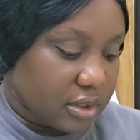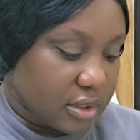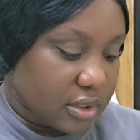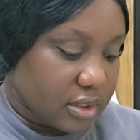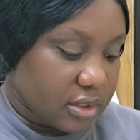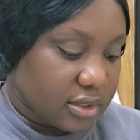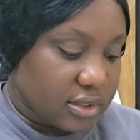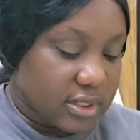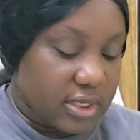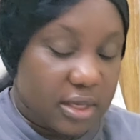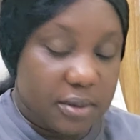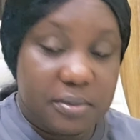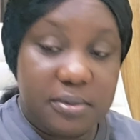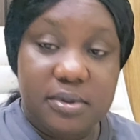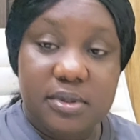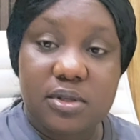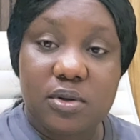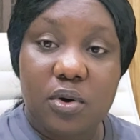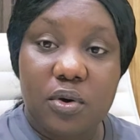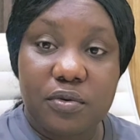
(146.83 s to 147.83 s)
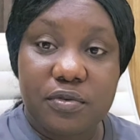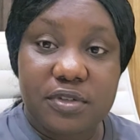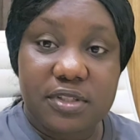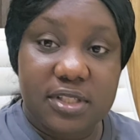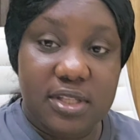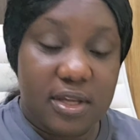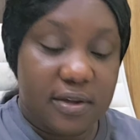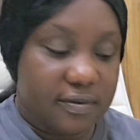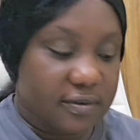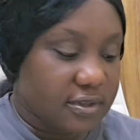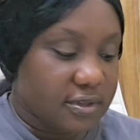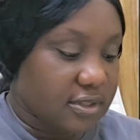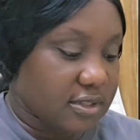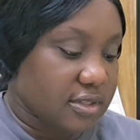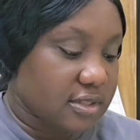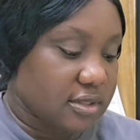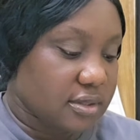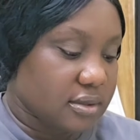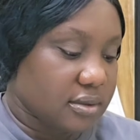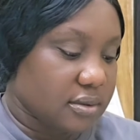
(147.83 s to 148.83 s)
terms of service.
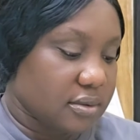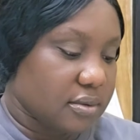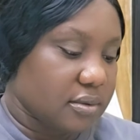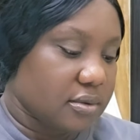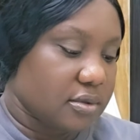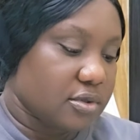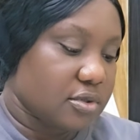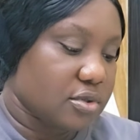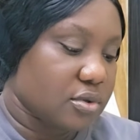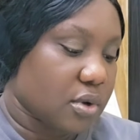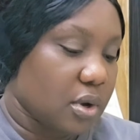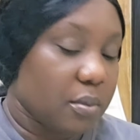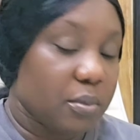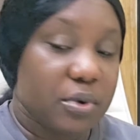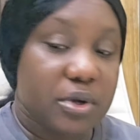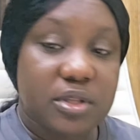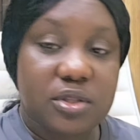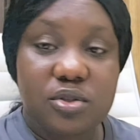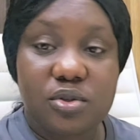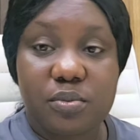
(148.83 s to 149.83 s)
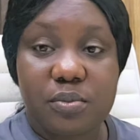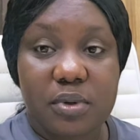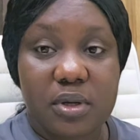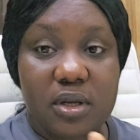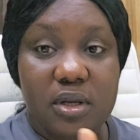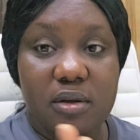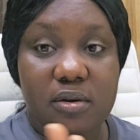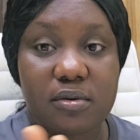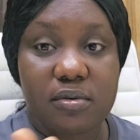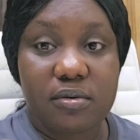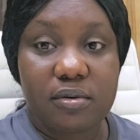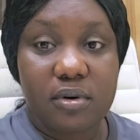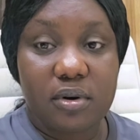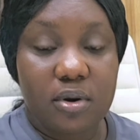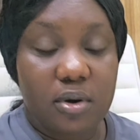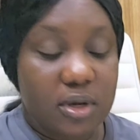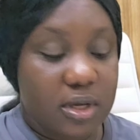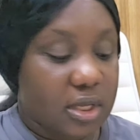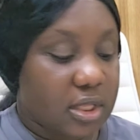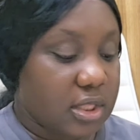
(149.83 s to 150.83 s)
So I'm going to be
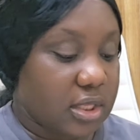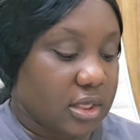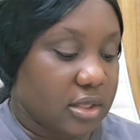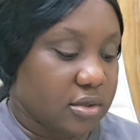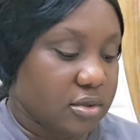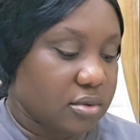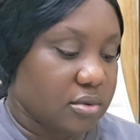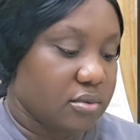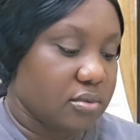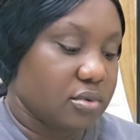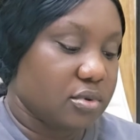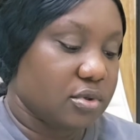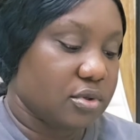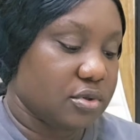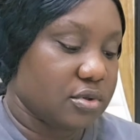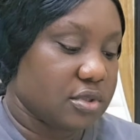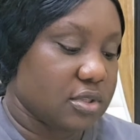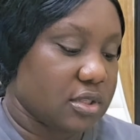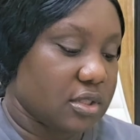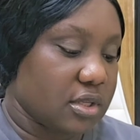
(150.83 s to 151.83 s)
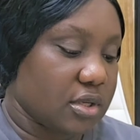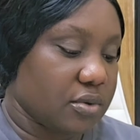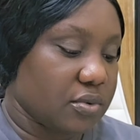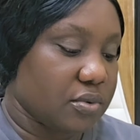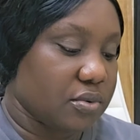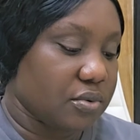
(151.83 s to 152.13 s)
logging in using a Google